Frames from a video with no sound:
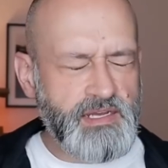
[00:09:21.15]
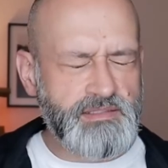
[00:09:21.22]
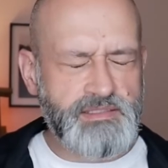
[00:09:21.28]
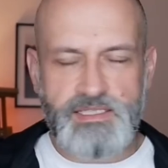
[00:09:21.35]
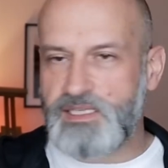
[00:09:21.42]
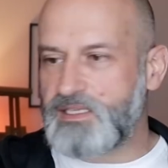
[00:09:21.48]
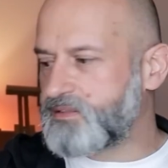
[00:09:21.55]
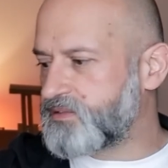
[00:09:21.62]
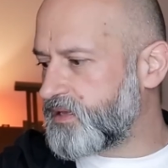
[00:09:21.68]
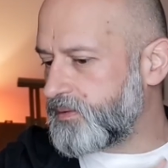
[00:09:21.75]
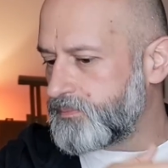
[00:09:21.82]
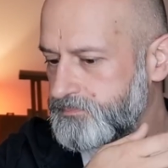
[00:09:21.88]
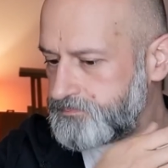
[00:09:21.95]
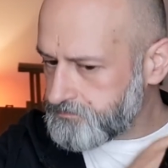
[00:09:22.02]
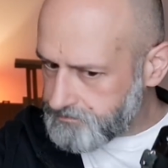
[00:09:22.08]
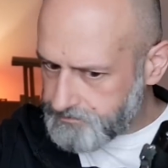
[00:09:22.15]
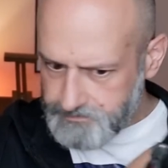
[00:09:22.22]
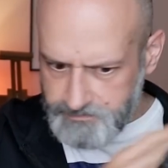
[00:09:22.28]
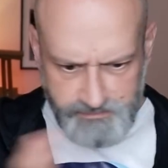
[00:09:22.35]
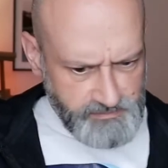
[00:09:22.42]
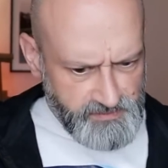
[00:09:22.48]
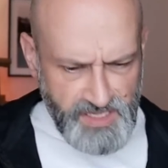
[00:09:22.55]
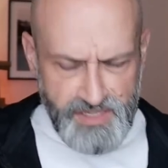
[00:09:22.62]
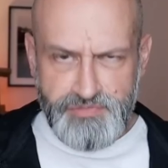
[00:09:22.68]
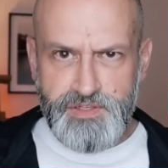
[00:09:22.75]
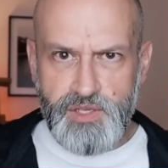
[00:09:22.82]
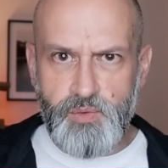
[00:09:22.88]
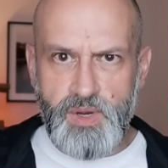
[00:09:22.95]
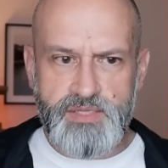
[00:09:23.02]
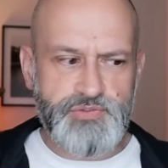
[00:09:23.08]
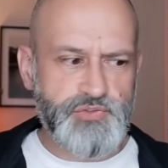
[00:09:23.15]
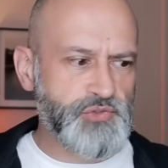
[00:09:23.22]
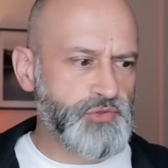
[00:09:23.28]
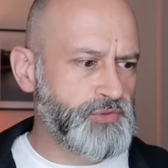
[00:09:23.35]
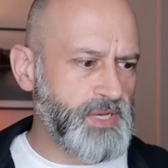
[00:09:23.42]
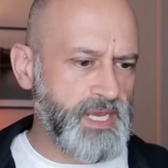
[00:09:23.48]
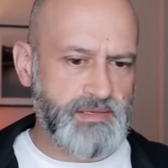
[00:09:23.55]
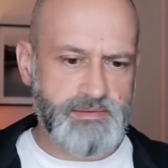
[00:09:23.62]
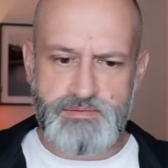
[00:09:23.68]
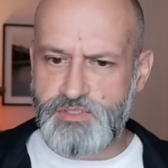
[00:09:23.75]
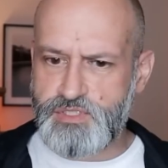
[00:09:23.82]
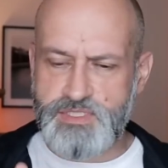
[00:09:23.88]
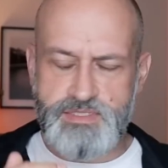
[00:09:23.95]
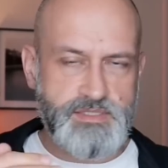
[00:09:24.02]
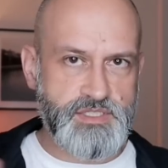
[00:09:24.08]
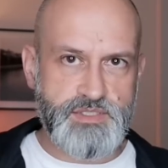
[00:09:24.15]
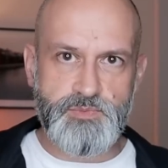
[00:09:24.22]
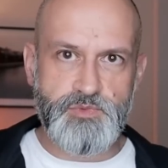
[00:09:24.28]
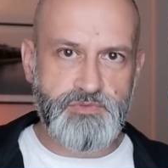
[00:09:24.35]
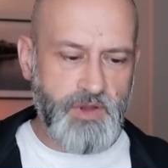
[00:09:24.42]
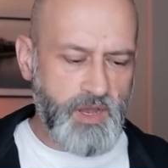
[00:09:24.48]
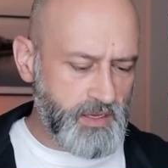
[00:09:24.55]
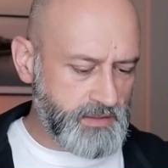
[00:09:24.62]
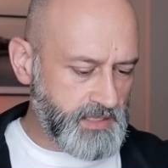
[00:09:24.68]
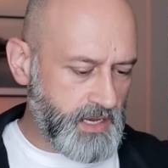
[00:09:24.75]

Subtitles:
delete them if they want to, and just move on.